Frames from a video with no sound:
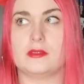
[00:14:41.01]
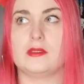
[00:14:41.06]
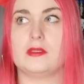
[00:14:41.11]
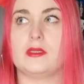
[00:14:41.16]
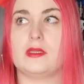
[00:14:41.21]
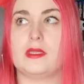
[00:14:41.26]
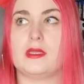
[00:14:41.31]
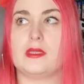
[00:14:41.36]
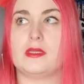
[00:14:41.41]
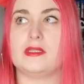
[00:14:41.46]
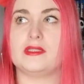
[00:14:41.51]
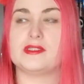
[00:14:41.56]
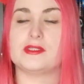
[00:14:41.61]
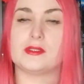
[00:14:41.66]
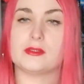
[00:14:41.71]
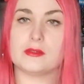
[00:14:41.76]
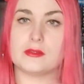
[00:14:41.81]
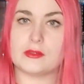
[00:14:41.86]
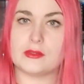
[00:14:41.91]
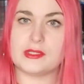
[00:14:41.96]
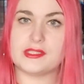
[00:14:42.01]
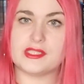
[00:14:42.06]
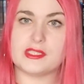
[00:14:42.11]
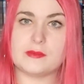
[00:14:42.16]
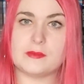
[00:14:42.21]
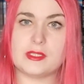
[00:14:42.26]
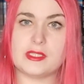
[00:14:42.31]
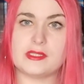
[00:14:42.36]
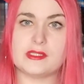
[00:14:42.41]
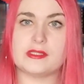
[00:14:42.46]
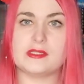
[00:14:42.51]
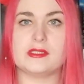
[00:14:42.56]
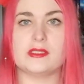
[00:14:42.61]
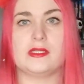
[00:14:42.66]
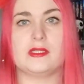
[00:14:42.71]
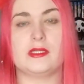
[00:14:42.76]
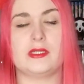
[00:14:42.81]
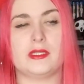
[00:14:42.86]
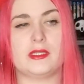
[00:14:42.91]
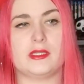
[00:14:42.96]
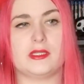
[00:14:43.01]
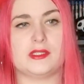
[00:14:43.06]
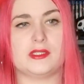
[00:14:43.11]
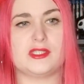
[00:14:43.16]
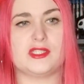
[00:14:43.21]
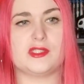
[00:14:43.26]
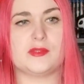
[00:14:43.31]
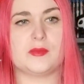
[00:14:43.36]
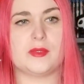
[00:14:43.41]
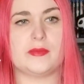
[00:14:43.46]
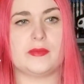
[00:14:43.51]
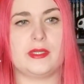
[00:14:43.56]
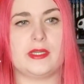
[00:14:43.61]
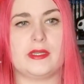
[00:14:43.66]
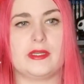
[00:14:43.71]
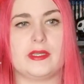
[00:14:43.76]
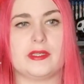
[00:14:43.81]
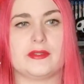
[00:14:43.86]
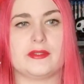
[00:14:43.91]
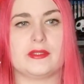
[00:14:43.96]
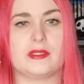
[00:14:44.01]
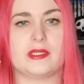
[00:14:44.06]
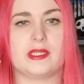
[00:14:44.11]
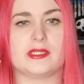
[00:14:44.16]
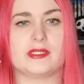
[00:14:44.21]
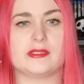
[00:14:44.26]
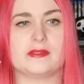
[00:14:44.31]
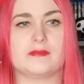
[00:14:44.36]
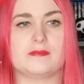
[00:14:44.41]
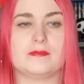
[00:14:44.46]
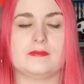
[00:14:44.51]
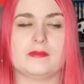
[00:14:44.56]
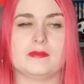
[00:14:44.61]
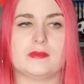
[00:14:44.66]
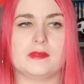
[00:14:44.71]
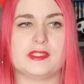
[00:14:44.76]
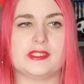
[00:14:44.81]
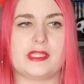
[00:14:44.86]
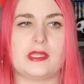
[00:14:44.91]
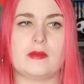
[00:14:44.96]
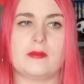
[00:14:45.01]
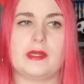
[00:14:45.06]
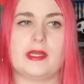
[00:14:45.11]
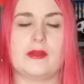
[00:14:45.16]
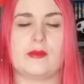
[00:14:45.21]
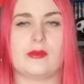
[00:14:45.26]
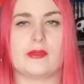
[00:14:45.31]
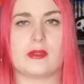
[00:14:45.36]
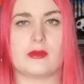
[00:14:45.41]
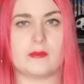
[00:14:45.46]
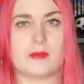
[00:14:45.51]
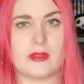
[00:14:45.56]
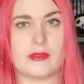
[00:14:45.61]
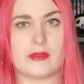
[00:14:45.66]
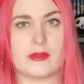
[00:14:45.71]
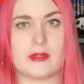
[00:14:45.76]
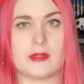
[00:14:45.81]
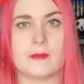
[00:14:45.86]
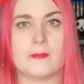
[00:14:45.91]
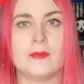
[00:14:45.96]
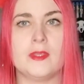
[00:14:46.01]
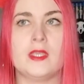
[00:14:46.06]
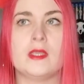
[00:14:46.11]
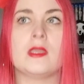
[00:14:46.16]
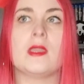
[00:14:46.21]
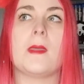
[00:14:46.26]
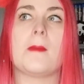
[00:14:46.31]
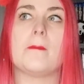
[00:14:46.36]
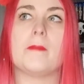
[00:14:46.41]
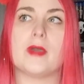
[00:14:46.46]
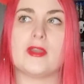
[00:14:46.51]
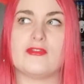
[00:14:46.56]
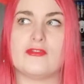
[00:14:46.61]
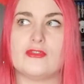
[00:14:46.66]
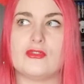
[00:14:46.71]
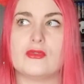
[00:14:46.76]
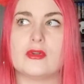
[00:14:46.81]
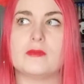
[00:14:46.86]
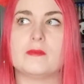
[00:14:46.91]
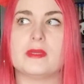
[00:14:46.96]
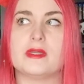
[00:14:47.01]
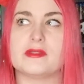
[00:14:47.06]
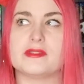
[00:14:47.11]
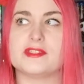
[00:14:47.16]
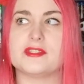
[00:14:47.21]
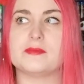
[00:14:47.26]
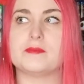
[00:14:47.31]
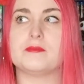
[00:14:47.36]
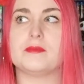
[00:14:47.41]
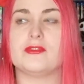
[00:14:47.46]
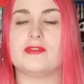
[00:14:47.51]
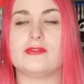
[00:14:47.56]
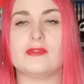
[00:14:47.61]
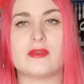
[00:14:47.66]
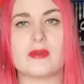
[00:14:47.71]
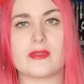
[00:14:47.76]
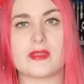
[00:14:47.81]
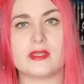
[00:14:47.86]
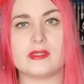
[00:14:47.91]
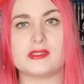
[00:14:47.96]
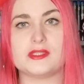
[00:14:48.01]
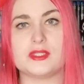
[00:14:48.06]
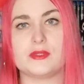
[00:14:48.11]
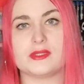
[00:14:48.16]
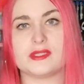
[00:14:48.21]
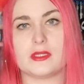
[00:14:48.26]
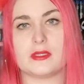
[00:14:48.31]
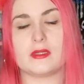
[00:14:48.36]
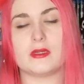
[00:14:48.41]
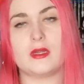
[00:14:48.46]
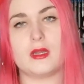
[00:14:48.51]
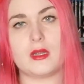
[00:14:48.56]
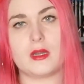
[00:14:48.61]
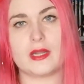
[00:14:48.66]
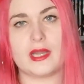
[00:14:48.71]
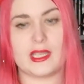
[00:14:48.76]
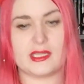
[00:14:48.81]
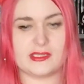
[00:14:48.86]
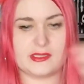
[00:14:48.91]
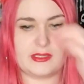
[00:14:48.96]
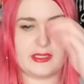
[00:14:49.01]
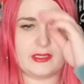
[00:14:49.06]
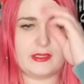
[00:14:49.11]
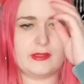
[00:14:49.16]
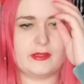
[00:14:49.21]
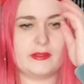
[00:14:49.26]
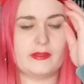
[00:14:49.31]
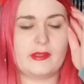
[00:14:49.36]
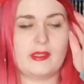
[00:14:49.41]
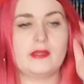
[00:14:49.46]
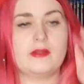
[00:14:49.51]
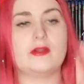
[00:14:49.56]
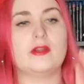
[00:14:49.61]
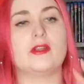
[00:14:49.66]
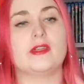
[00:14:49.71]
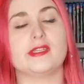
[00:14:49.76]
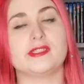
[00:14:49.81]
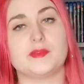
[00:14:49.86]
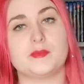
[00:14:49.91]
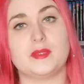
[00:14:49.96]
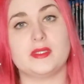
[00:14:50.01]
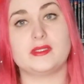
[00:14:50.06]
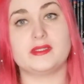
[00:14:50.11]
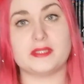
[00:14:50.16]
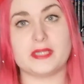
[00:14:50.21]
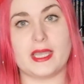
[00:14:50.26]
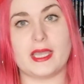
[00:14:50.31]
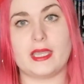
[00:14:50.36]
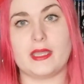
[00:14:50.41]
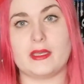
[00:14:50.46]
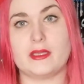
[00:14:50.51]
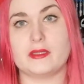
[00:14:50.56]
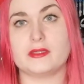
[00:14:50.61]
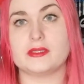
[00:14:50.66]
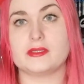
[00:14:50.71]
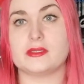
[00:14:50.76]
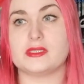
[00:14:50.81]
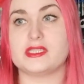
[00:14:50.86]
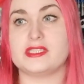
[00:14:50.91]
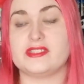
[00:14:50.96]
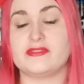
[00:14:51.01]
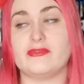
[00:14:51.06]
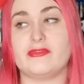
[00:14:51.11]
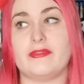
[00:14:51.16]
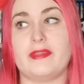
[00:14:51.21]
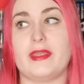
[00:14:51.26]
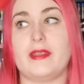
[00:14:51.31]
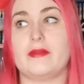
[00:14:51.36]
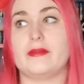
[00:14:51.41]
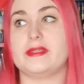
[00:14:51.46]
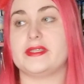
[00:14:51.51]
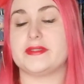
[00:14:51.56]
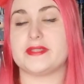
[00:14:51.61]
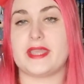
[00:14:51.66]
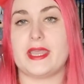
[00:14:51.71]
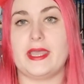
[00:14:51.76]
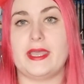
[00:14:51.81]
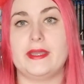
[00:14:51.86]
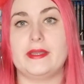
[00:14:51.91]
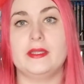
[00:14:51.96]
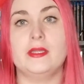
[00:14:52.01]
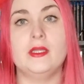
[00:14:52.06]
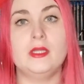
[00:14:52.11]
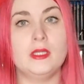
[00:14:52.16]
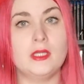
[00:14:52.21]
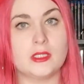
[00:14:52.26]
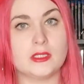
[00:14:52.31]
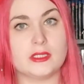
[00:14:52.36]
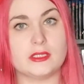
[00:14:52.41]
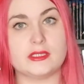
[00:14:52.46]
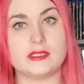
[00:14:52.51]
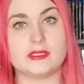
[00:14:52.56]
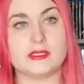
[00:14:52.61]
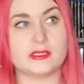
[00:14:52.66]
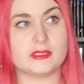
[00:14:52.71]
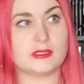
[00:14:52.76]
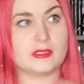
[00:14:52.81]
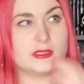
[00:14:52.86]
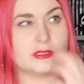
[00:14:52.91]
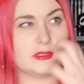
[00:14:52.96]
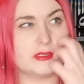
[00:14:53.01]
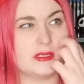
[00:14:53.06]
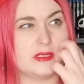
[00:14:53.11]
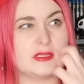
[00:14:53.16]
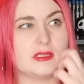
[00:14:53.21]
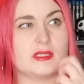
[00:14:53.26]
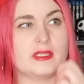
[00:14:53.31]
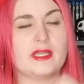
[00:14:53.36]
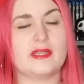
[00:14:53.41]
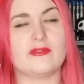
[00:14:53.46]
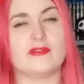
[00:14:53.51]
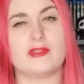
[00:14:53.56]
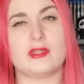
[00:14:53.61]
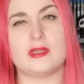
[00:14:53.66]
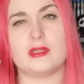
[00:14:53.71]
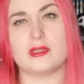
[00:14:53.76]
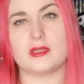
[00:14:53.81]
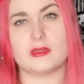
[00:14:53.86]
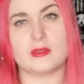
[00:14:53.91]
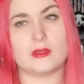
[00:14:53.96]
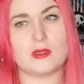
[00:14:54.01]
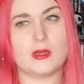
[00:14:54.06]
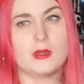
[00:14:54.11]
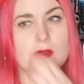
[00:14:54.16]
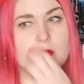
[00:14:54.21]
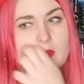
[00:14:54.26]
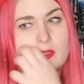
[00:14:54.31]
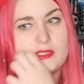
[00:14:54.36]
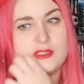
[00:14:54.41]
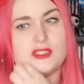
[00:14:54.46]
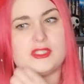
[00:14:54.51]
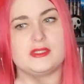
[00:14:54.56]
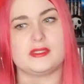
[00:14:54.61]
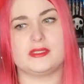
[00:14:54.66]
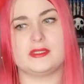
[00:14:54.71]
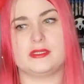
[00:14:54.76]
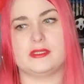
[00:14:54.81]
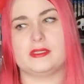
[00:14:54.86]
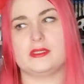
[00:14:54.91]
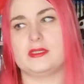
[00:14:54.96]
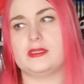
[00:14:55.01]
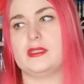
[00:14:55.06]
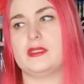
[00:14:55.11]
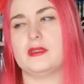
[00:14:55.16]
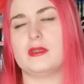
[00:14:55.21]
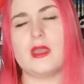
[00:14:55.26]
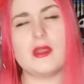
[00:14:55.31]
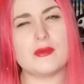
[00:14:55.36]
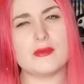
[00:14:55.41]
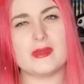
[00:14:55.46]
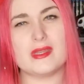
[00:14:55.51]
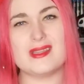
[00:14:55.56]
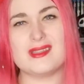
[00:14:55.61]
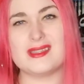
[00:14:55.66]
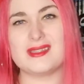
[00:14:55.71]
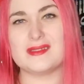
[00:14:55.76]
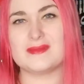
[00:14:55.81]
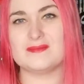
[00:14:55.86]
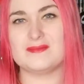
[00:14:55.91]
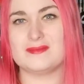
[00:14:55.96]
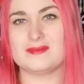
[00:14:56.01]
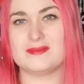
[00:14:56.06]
it's Christmas. She's preparing to, like, celebrate it with her mother. But 4 months before this, she was in a car accident and her husband died. So she's very sad. She's kind of feeling alone and just not really